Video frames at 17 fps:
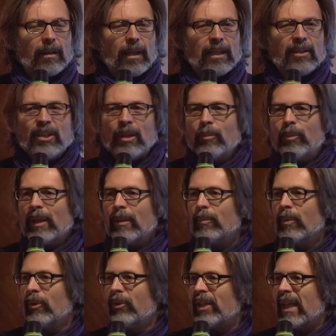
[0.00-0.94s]
And some
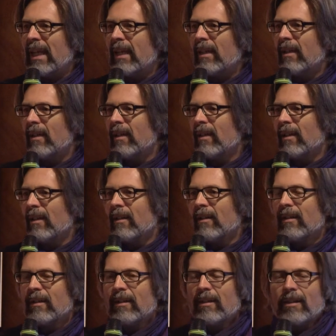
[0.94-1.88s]
people think uh,
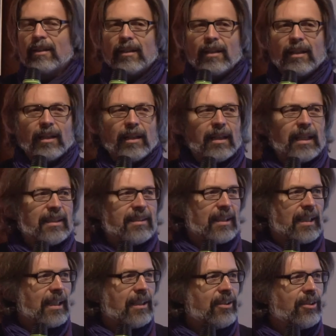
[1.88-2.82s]
this
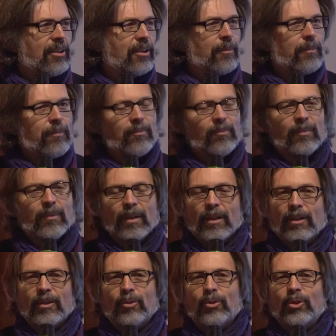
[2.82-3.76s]
is
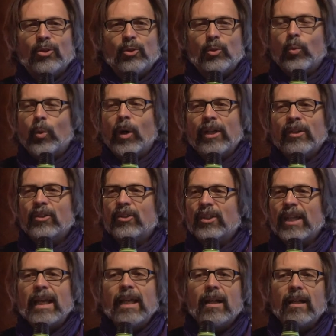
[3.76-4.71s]
just one
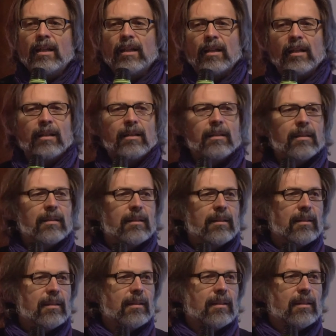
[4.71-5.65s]
single
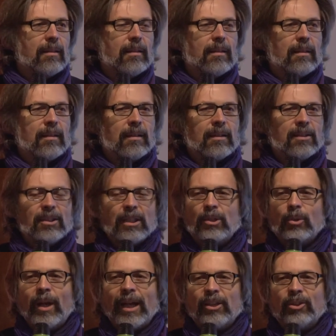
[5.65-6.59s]
uh,
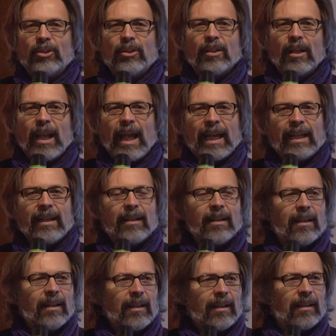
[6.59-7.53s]
situation, like
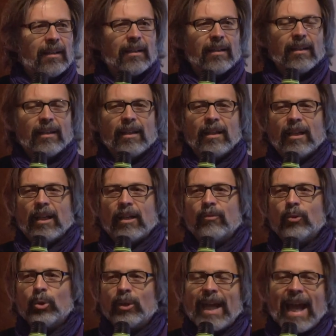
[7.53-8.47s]
uh, a
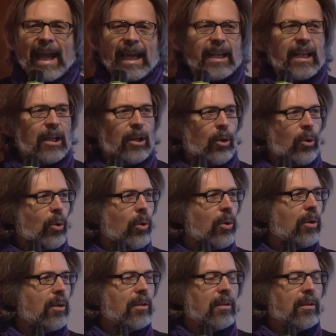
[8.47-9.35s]
volcano